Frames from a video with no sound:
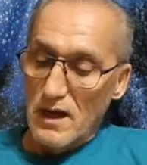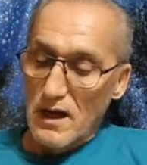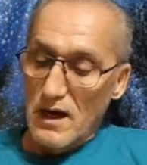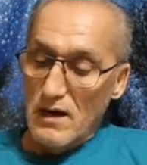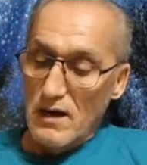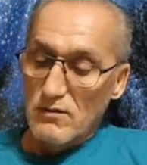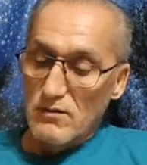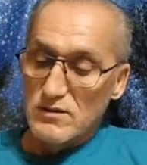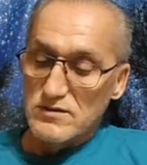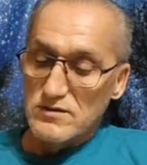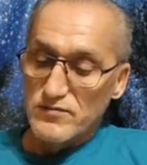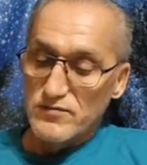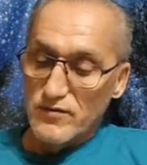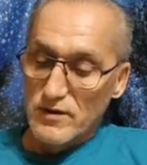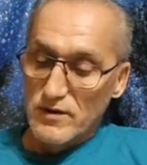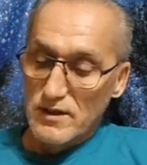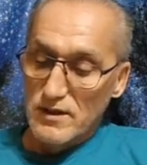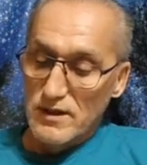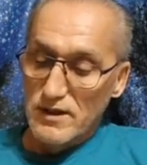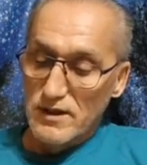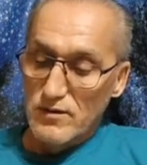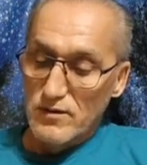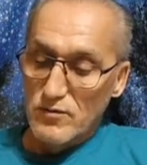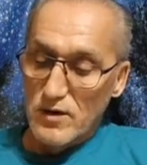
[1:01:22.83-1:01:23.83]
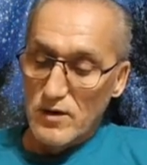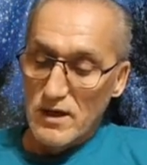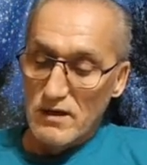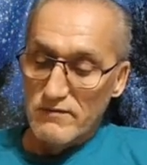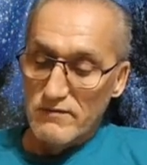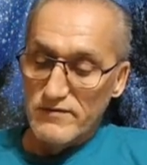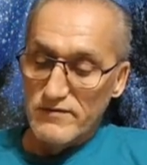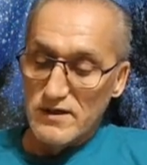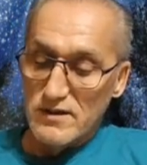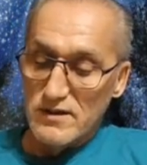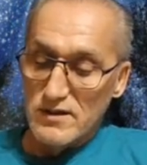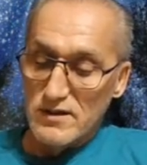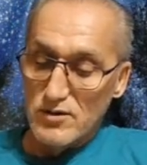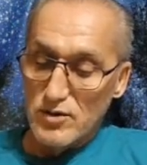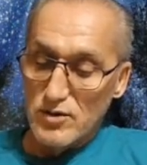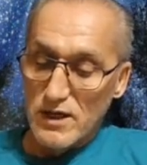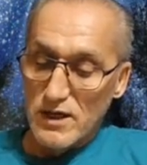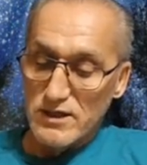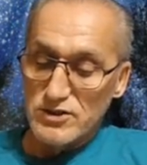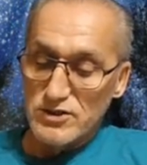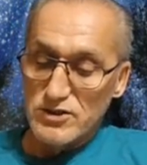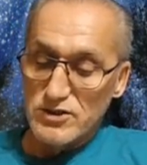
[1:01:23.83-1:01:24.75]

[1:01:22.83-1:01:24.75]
Soon we saw the lights of the